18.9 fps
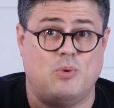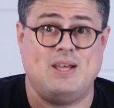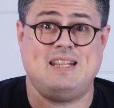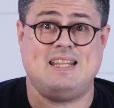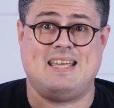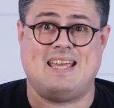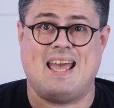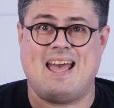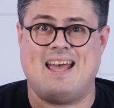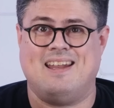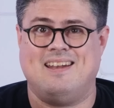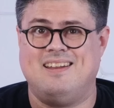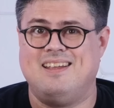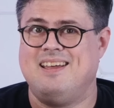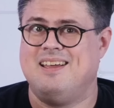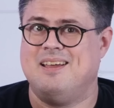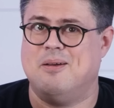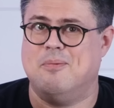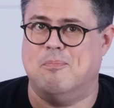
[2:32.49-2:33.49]
in the end,
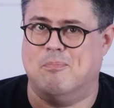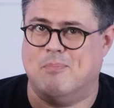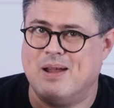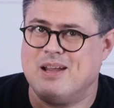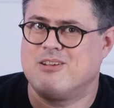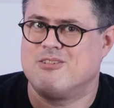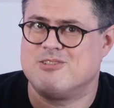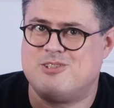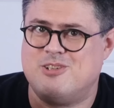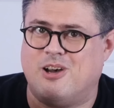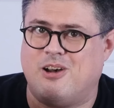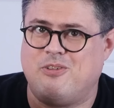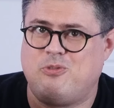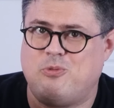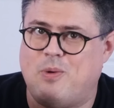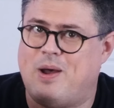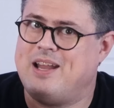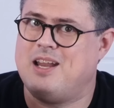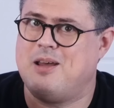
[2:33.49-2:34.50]

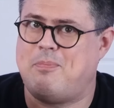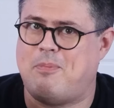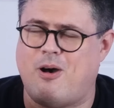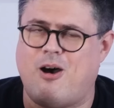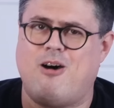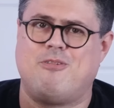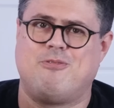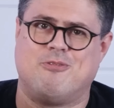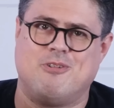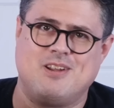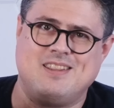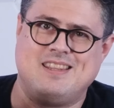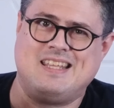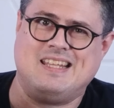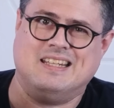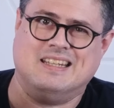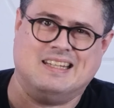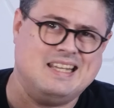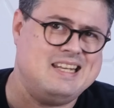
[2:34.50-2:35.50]
Microsoft wound up offering
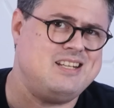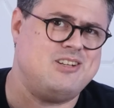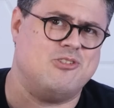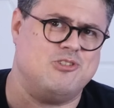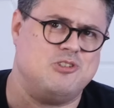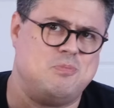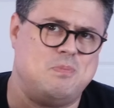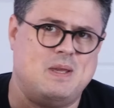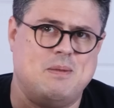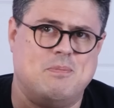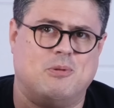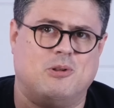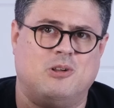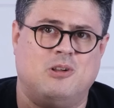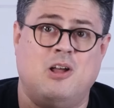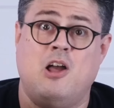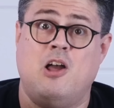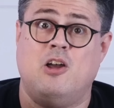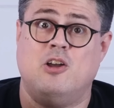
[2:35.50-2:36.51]
the Lindows
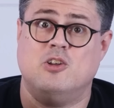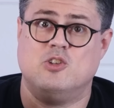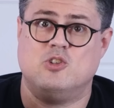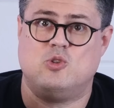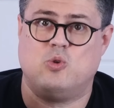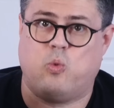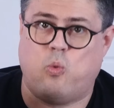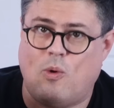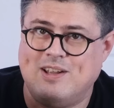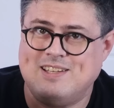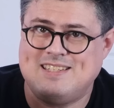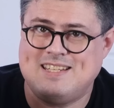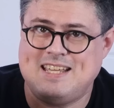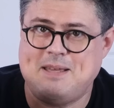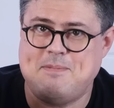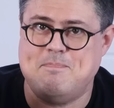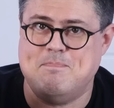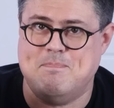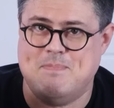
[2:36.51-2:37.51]
people
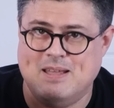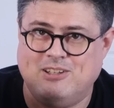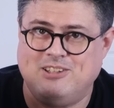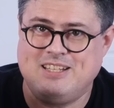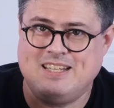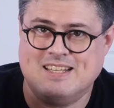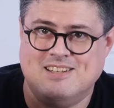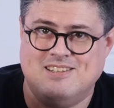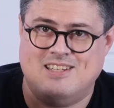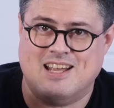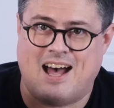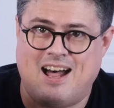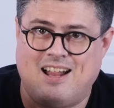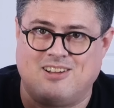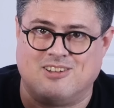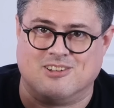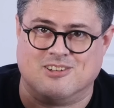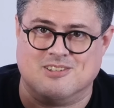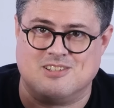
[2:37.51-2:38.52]
$20 million
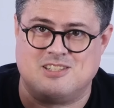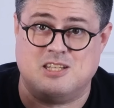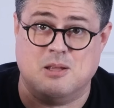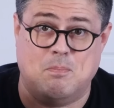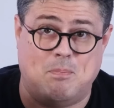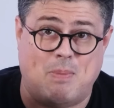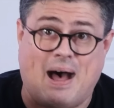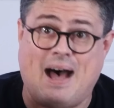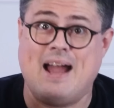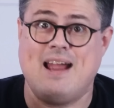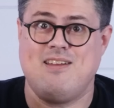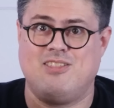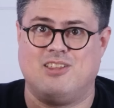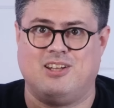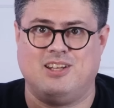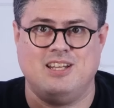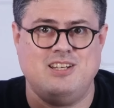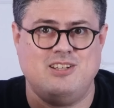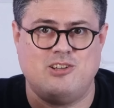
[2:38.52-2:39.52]
to buy the
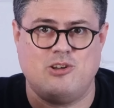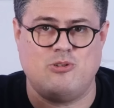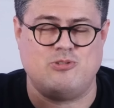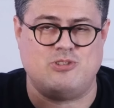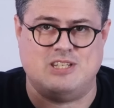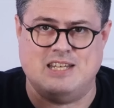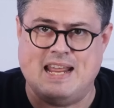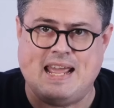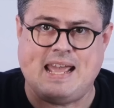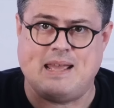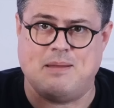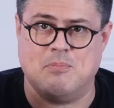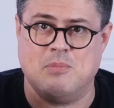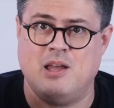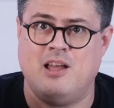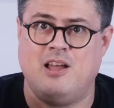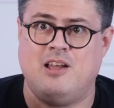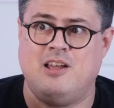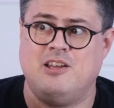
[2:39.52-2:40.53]
Lindows name
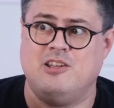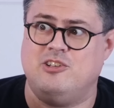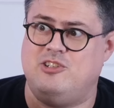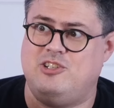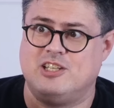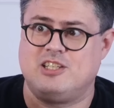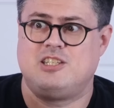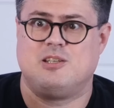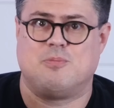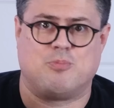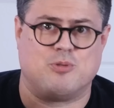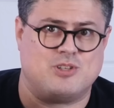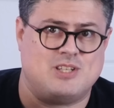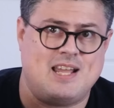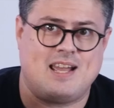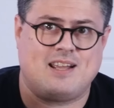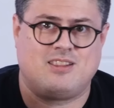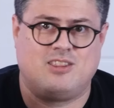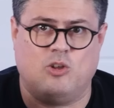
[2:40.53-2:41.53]
just to
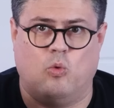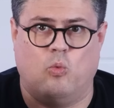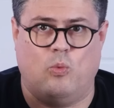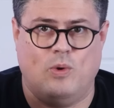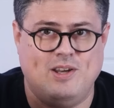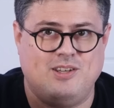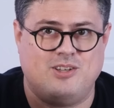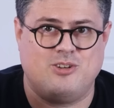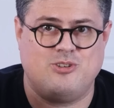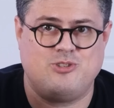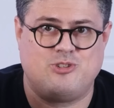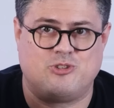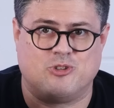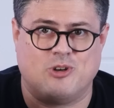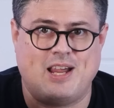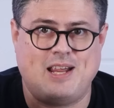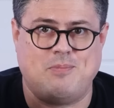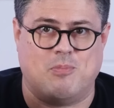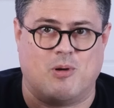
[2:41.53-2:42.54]
protect the Windows
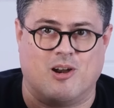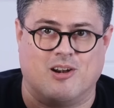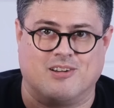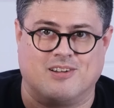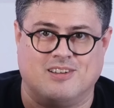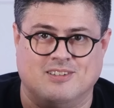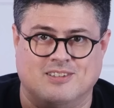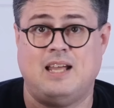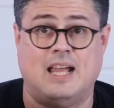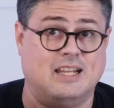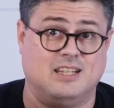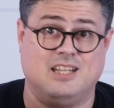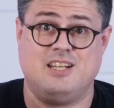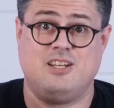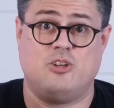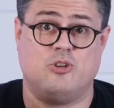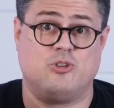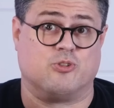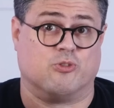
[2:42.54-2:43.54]
trademark. And
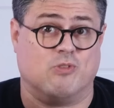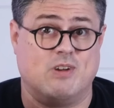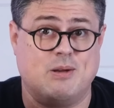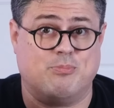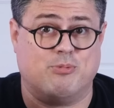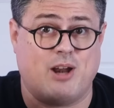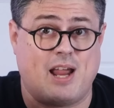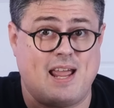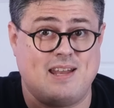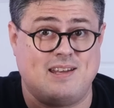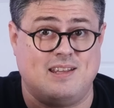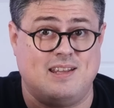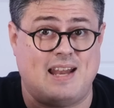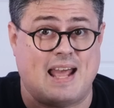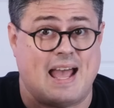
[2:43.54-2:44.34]
Lindows rebranded